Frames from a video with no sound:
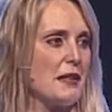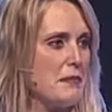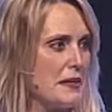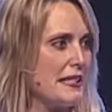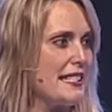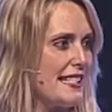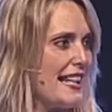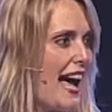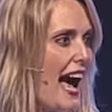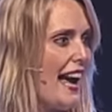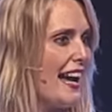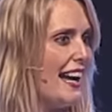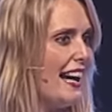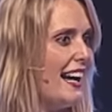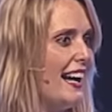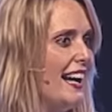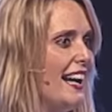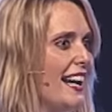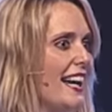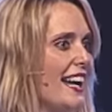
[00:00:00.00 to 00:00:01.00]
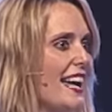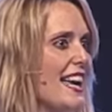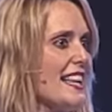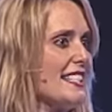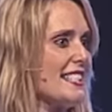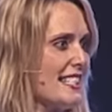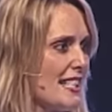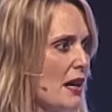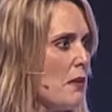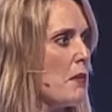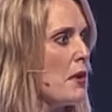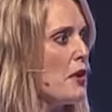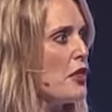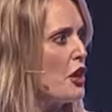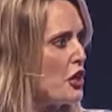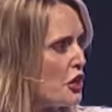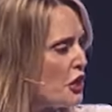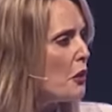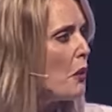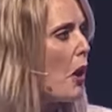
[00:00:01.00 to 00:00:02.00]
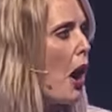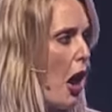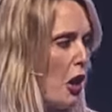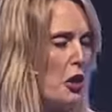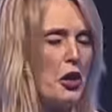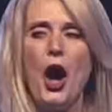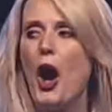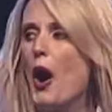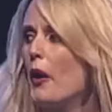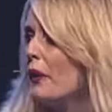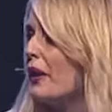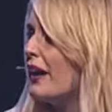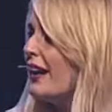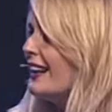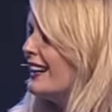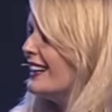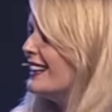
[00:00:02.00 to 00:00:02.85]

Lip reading: the Messiah, is someone that you all know.